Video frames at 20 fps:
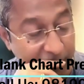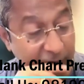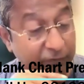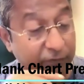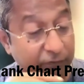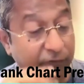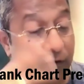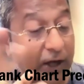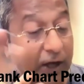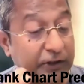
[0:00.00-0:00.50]

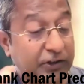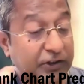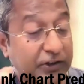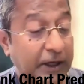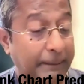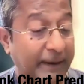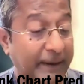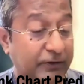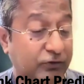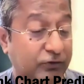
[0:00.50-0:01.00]
We
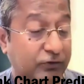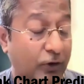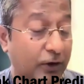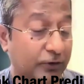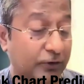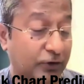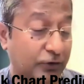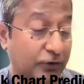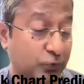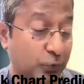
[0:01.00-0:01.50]
worship
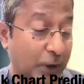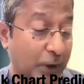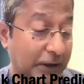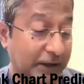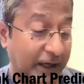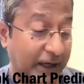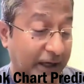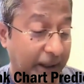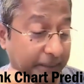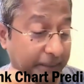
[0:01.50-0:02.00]
astrologers who
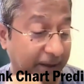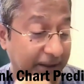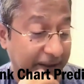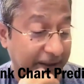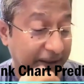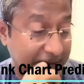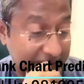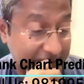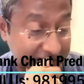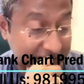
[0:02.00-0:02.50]
are great
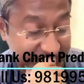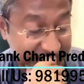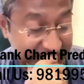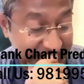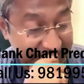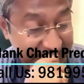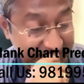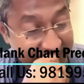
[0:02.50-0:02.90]
predictors.